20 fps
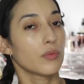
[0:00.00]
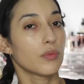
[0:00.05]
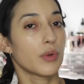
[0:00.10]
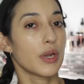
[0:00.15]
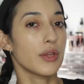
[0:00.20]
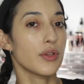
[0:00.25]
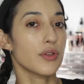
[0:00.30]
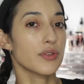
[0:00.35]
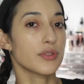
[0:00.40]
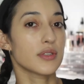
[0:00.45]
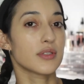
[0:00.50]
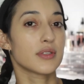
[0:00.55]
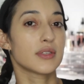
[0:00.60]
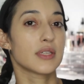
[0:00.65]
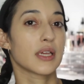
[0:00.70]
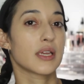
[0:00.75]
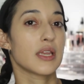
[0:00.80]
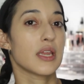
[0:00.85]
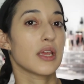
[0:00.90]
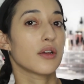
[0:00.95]
When I use this
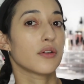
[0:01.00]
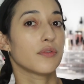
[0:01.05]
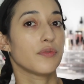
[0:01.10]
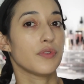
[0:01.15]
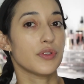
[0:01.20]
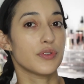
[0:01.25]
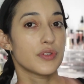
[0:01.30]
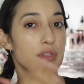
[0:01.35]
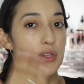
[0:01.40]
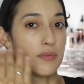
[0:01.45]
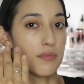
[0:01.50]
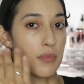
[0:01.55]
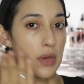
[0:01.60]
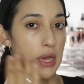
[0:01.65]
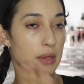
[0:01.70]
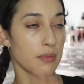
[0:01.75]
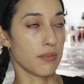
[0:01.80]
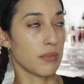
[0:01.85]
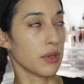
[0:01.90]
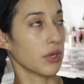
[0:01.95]
technique of using
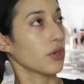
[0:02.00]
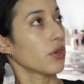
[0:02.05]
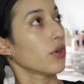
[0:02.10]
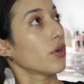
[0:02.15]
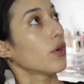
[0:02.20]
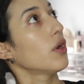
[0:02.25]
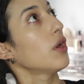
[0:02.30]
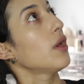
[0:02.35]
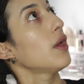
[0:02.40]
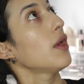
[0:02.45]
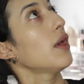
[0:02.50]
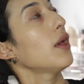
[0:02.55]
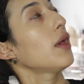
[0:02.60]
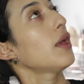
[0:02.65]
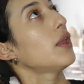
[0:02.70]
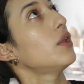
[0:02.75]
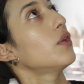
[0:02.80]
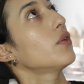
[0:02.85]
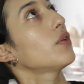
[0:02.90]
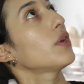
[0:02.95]
my mirror
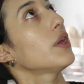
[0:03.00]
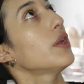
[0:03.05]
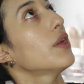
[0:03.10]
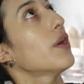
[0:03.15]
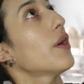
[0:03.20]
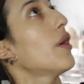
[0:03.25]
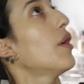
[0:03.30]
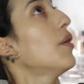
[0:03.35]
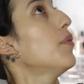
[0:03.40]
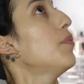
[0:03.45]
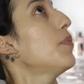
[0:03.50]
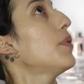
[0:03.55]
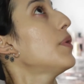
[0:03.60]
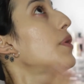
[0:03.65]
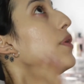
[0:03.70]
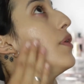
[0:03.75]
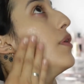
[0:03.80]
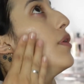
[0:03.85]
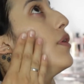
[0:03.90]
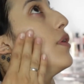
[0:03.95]
and looking up,
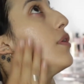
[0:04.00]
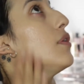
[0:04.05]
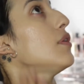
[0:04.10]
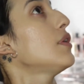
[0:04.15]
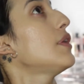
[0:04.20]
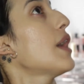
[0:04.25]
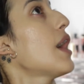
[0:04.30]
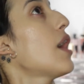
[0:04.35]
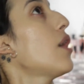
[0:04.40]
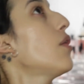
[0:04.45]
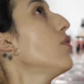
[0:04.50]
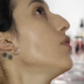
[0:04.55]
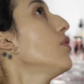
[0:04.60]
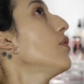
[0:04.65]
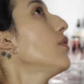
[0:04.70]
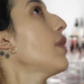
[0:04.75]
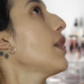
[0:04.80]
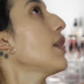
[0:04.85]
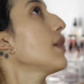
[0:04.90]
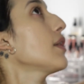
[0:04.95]
down,
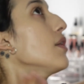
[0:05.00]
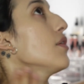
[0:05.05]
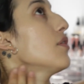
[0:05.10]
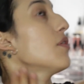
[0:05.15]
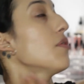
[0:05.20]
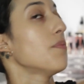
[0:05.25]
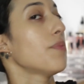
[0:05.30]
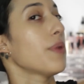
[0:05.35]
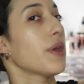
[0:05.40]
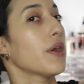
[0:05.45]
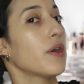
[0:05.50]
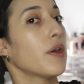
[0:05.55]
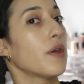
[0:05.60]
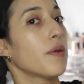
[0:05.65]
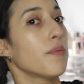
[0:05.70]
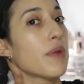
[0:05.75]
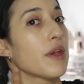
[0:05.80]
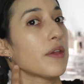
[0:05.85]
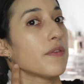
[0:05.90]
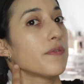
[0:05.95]
I can
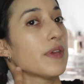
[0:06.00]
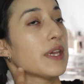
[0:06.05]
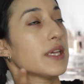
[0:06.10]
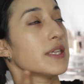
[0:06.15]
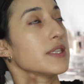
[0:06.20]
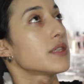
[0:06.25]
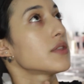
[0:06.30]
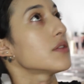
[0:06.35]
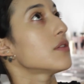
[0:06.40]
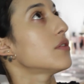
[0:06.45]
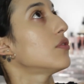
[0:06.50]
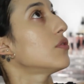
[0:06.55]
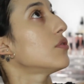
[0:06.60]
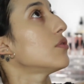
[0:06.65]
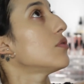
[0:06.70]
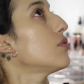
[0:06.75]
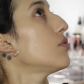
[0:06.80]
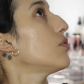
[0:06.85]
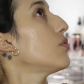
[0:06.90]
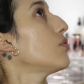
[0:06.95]
compare my face
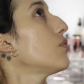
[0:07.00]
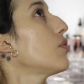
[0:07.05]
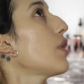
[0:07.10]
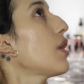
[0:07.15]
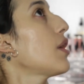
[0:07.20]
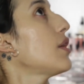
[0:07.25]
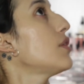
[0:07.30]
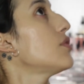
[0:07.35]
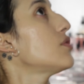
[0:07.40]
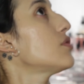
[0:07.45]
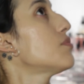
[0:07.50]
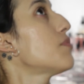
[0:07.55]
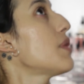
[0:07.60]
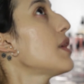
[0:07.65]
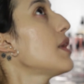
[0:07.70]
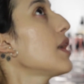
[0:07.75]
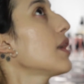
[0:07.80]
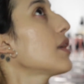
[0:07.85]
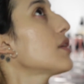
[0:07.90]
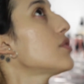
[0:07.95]
right into
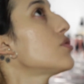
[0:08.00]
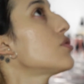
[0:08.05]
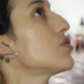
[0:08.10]
my neck and